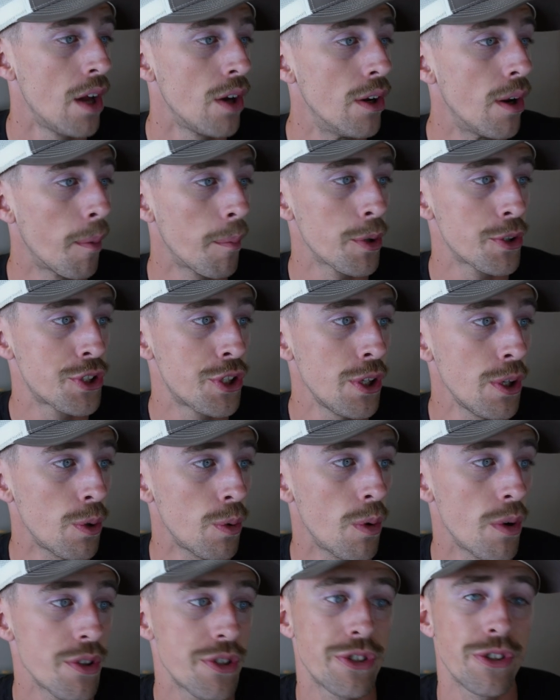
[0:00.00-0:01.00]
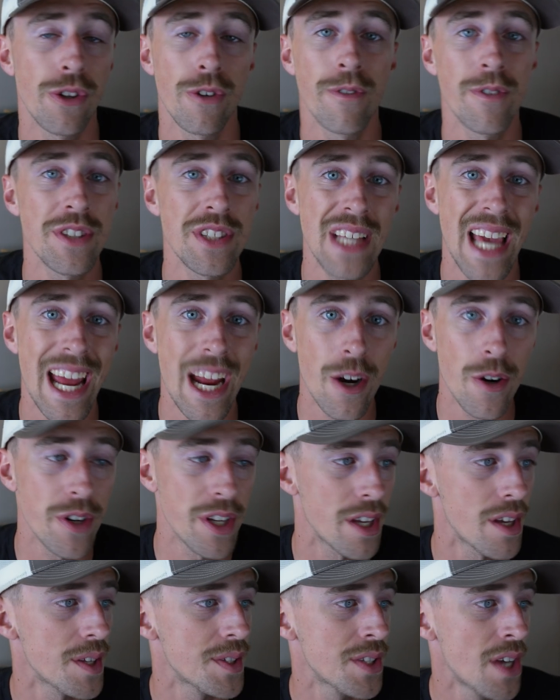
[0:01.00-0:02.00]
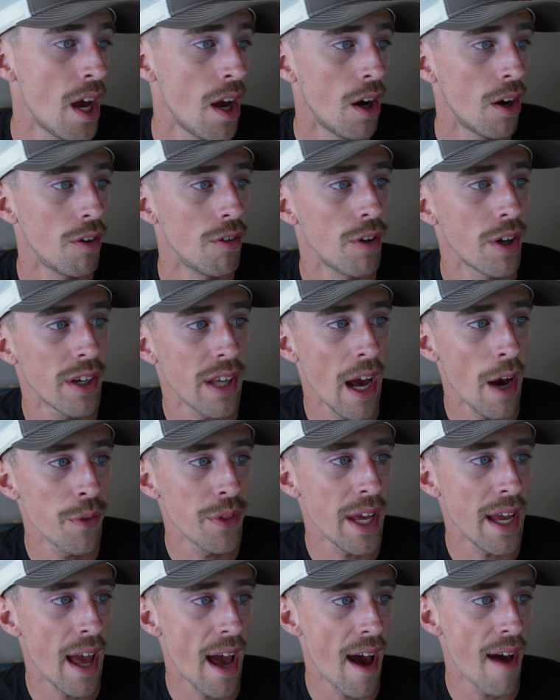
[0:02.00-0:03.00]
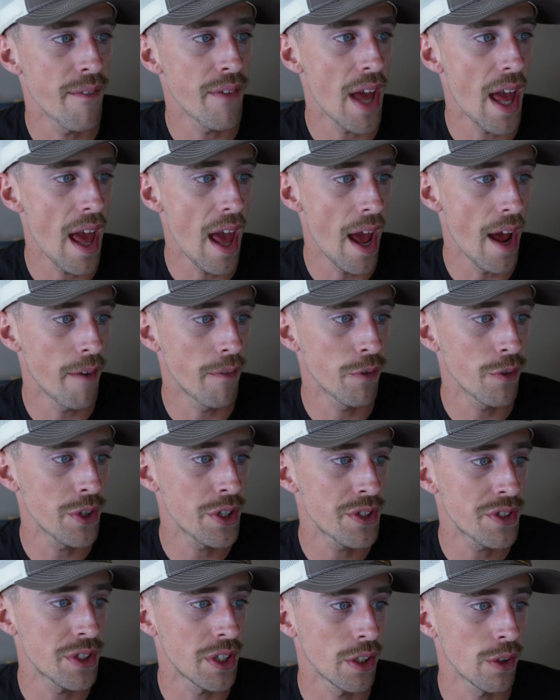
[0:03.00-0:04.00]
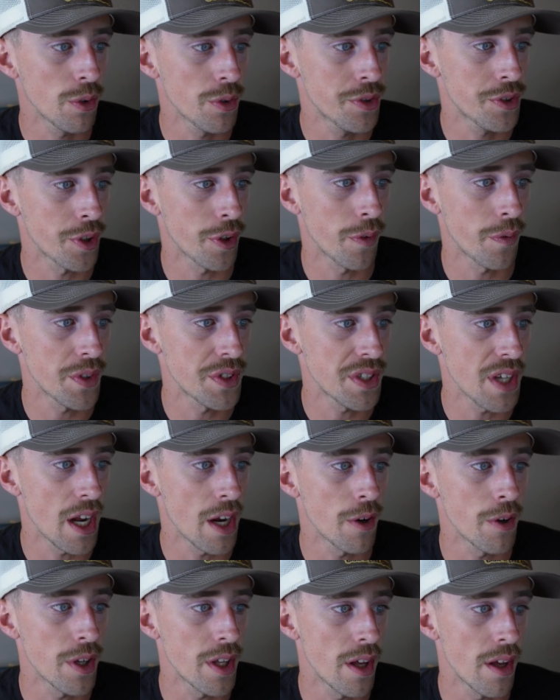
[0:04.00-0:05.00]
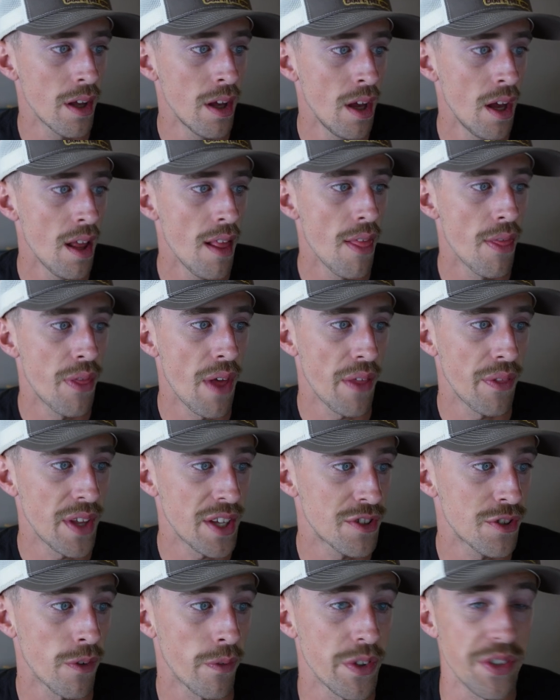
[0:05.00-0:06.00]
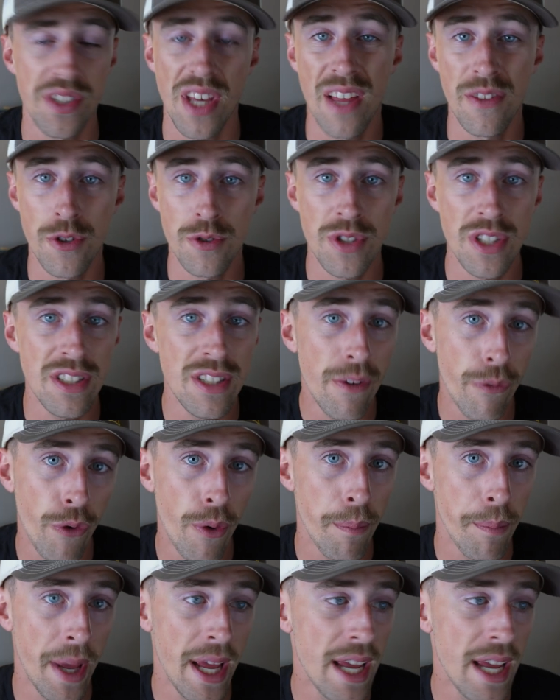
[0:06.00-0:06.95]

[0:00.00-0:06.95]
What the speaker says: Number 2, service areas. Look how they have every single service area that they service, and there's a different